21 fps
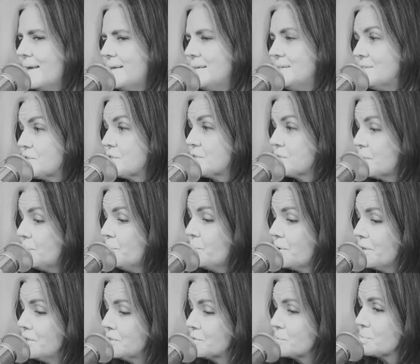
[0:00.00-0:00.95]
In some
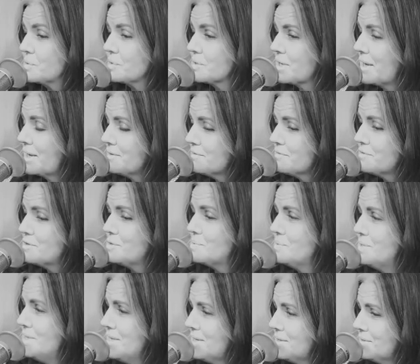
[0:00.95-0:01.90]
ways, we're kind of
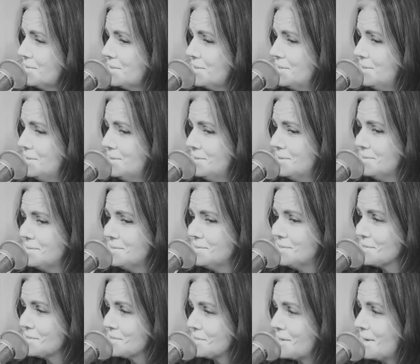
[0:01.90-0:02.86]
uniquely
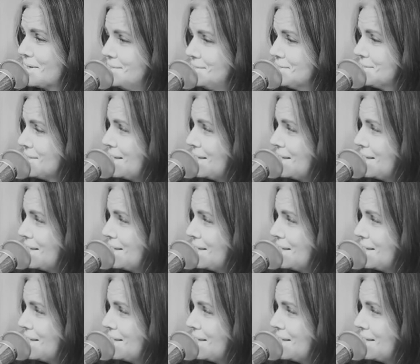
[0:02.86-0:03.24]
designed